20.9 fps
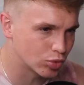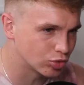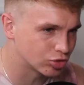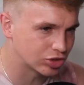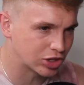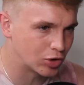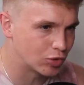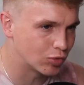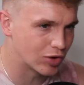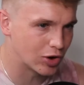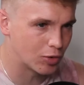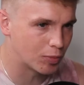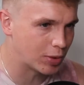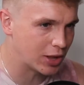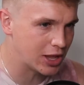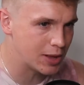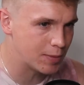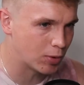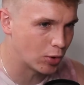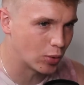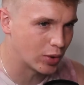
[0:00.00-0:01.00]
all still real
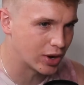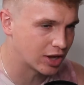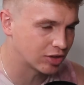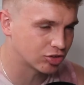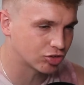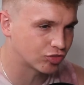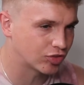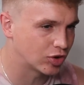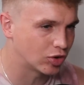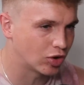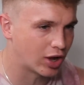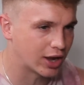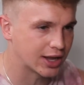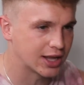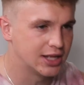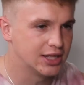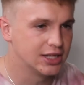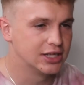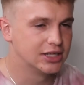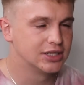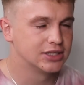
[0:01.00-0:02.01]
people, and I just feel like
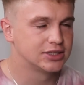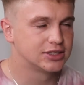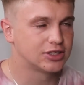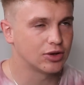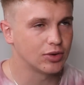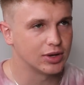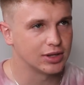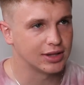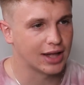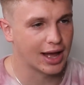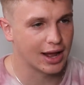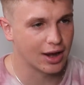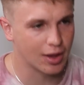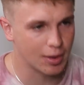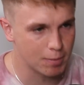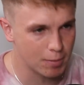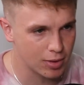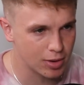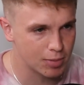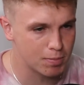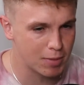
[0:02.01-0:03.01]
doing that, like
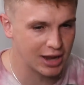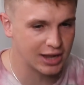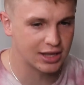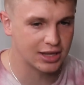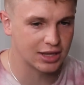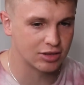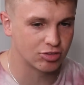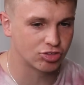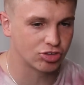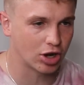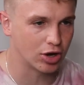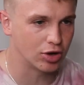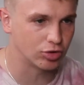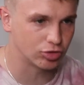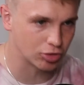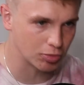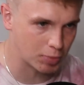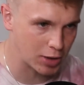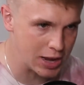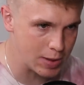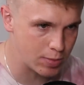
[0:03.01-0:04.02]
making jokes
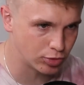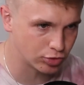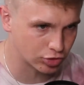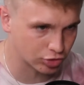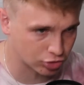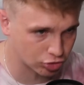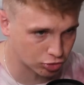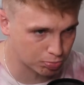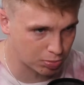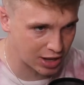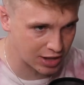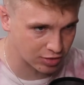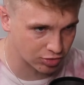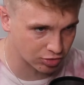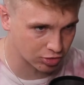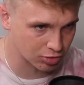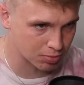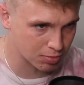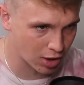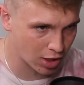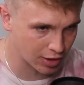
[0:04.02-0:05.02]
at people's expense
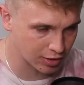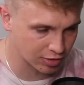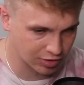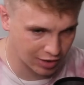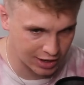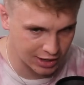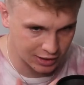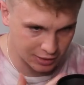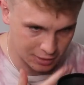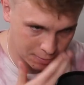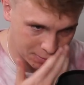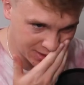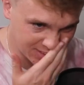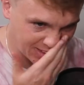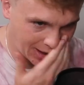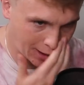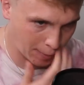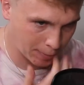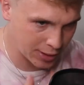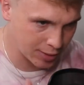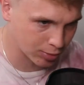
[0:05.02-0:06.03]
and like taking the piss
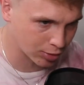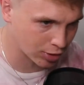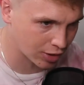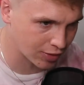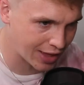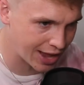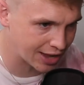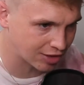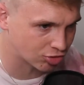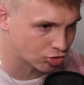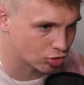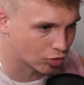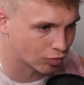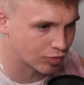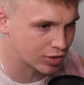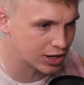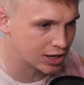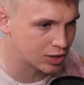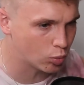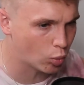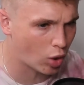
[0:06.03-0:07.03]
out of people like that is not
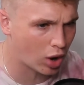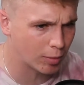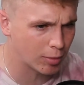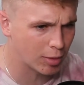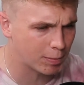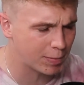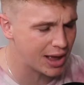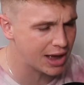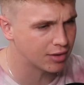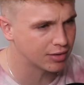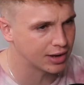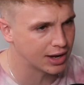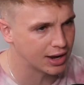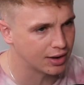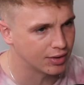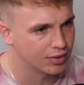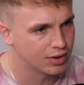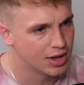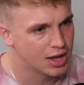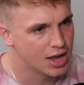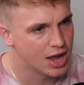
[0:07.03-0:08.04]
really what I'm about now.